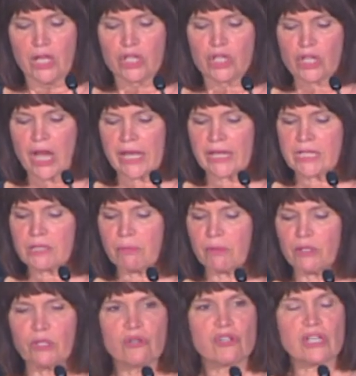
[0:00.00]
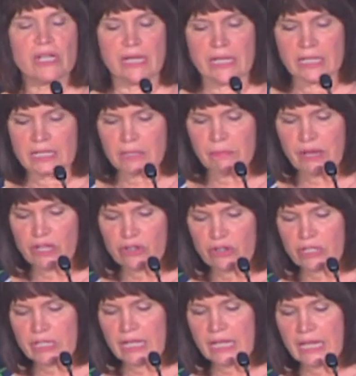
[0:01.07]
China's pollution in its major
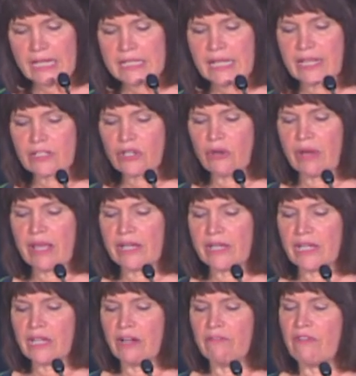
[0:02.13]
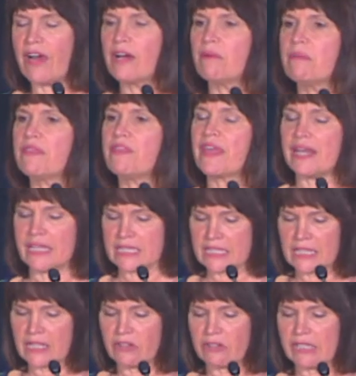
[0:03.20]
cities has created an environment that is
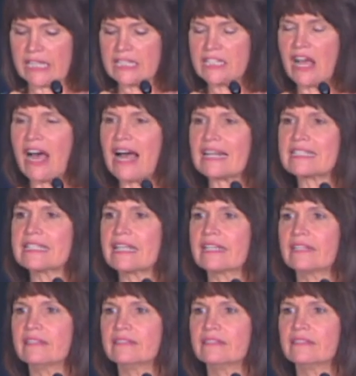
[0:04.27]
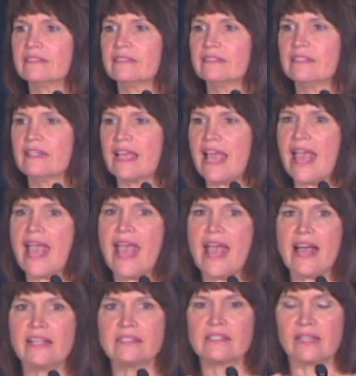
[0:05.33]
literally toxic
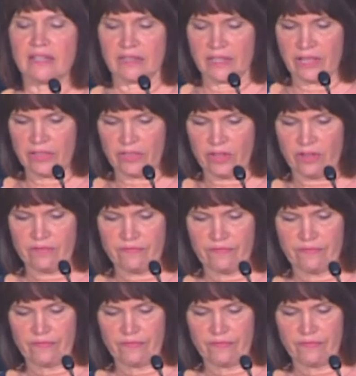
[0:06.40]
and lethal.